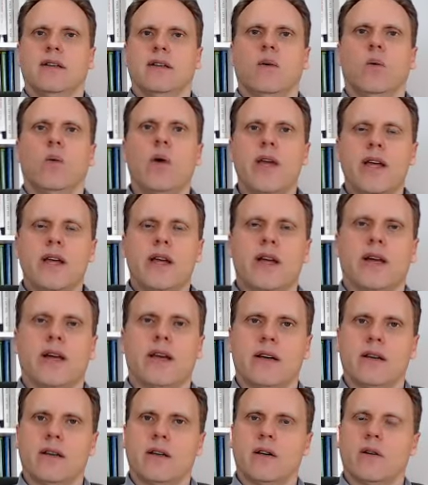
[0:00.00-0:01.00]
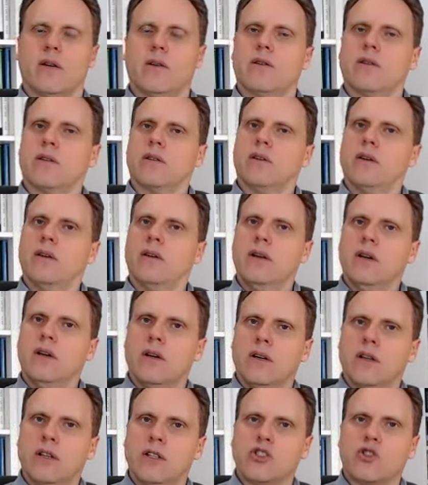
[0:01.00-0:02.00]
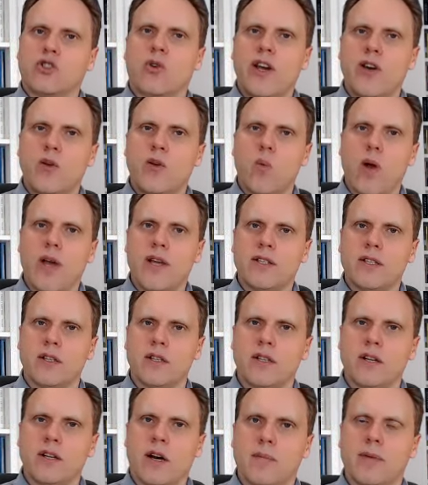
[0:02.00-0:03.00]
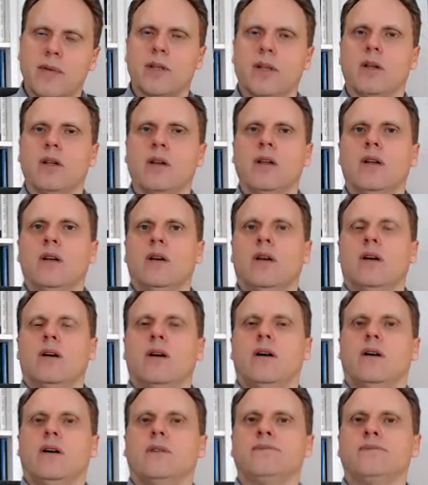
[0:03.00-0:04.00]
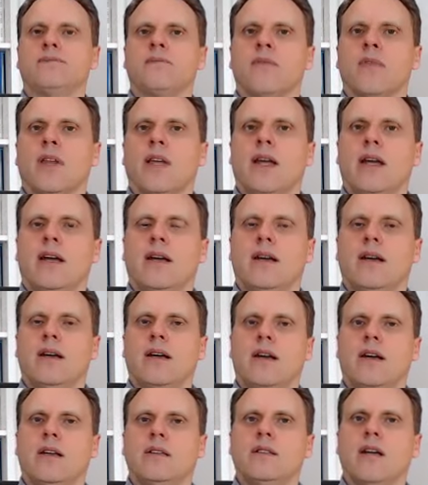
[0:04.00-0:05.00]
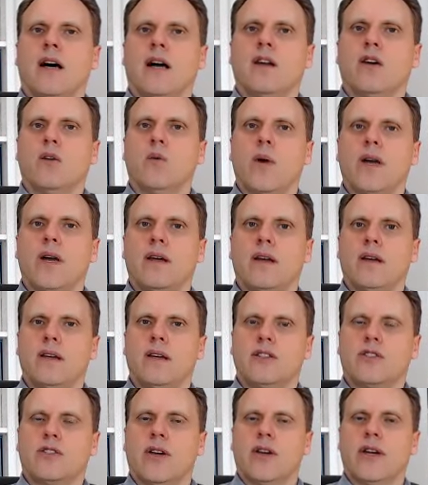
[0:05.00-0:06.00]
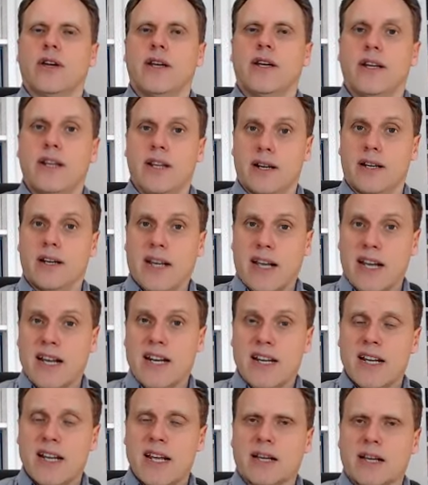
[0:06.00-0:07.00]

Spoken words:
weaken or the trade weighted nominal dollar traded index,